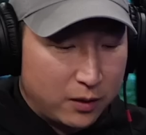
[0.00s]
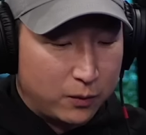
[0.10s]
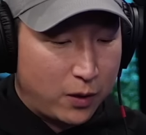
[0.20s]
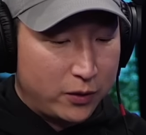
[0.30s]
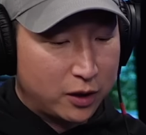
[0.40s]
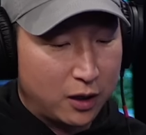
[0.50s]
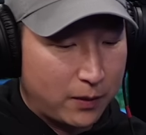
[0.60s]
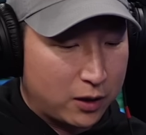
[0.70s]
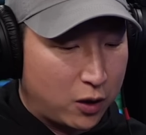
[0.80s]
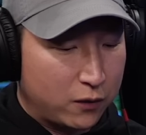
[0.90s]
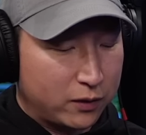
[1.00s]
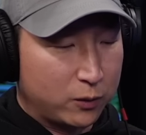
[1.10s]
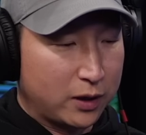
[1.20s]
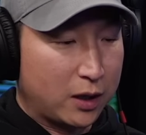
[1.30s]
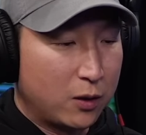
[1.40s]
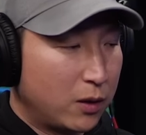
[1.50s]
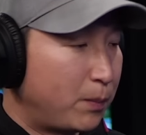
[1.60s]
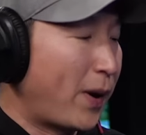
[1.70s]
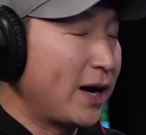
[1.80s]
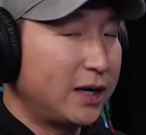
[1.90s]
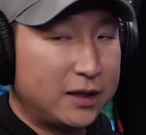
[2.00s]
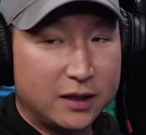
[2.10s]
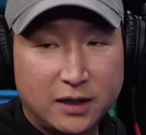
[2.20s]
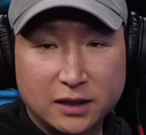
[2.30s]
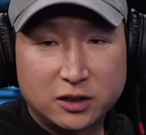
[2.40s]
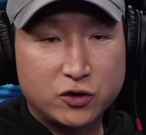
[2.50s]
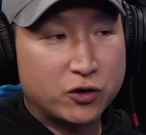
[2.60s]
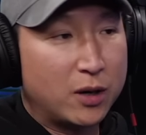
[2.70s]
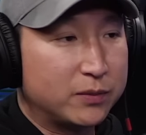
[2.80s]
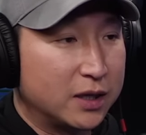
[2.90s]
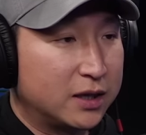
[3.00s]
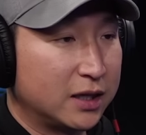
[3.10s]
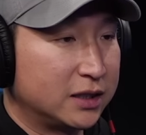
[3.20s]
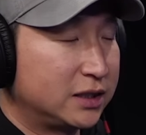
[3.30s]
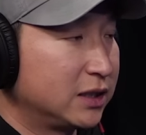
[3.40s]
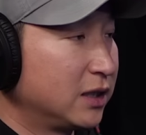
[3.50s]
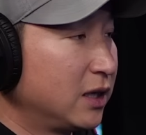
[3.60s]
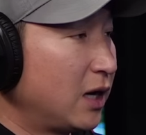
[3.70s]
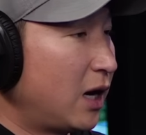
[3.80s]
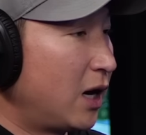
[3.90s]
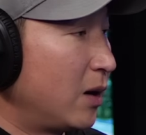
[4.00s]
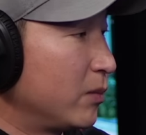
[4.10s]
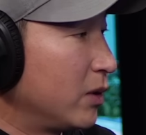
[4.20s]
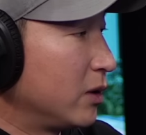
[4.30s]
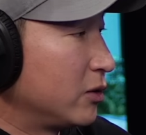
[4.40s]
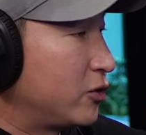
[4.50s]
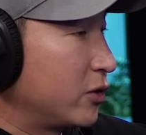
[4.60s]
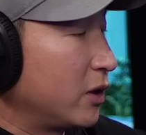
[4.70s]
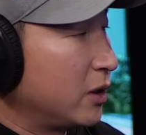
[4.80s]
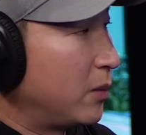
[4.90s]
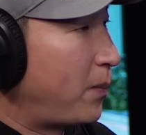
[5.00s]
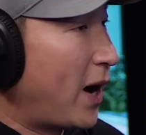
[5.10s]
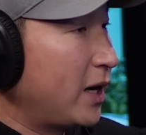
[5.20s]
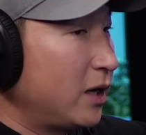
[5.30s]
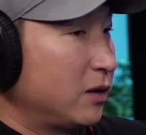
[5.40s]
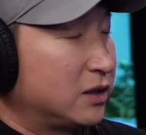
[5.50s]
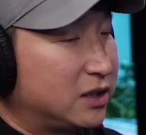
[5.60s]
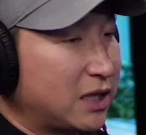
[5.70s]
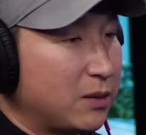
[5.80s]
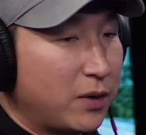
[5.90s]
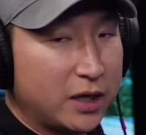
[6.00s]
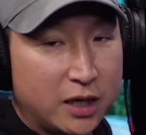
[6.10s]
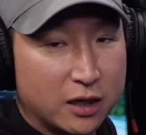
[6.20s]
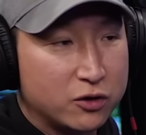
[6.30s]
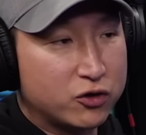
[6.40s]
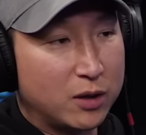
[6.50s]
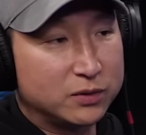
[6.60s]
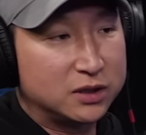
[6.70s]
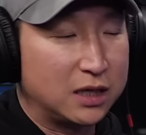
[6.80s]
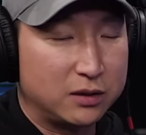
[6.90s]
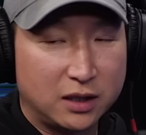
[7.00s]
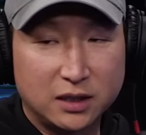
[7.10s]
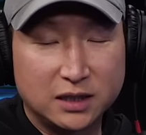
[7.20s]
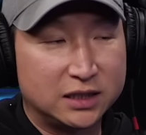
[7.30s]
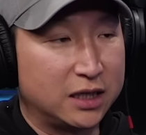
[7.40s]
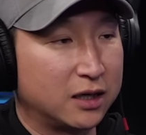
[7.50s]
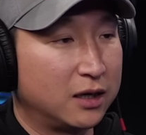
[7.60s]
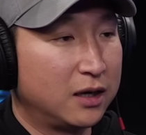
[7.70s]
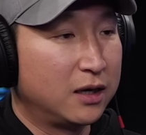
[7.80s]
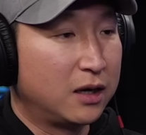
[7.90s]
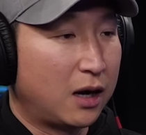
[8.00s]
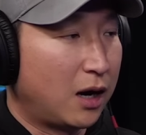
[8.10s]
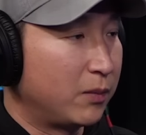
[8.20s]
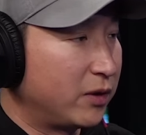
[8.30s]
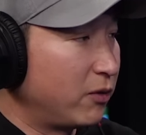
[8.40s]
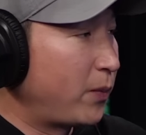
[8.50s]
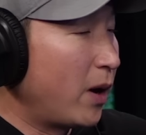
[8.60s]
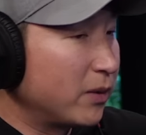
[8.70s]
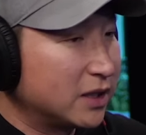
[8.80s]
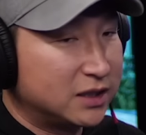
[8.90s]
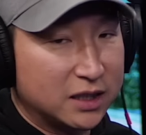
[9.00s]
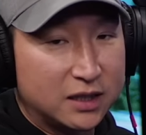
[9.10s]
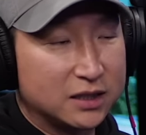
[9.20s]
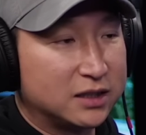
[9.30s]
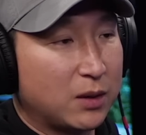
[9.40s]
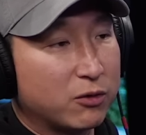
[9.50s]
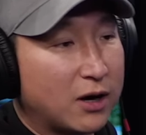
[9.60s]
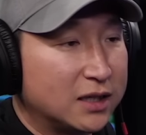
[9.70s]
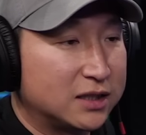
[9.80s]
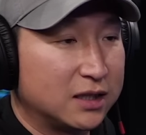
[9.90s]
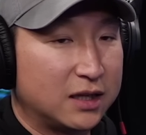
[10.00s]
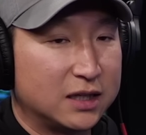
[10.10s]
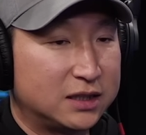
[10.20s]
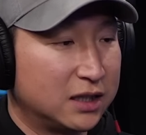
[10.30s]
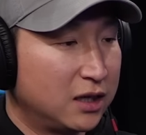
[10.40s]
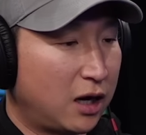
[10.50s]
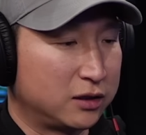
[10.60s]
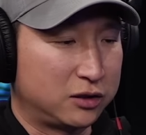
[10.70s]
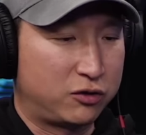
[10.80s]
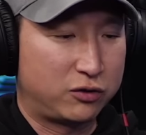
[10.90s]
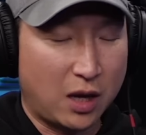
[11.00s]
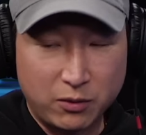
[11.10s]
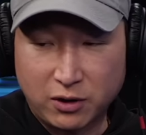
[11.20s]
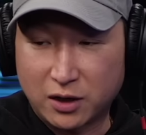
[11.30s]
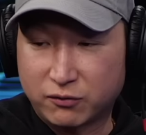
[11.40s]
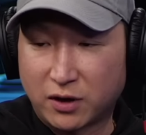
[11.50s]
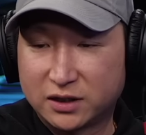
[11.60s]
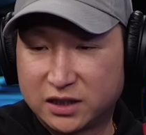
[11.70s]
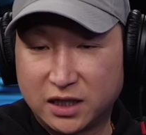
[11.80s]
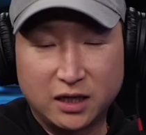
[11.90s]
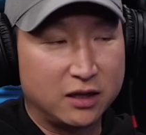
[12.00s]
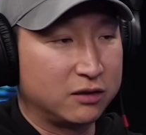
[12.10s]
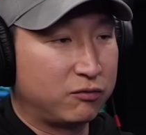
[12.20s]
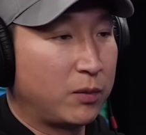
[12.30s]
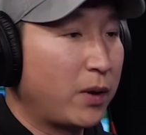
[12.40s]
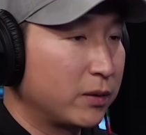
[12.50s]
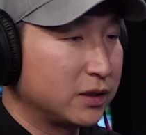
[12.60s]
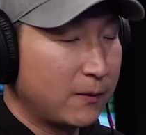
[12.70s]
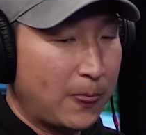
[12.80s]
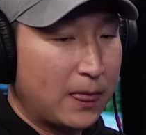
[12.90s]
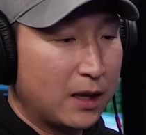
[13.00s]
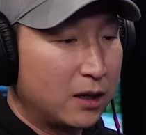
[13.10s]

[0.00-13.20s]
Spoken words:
when we talk about COVID, we're like, Biden did this, Trump did this. Biden sent money here, Trump did this here. The Republicans did this, Democrats did this. The Democrat-run city, the Republican.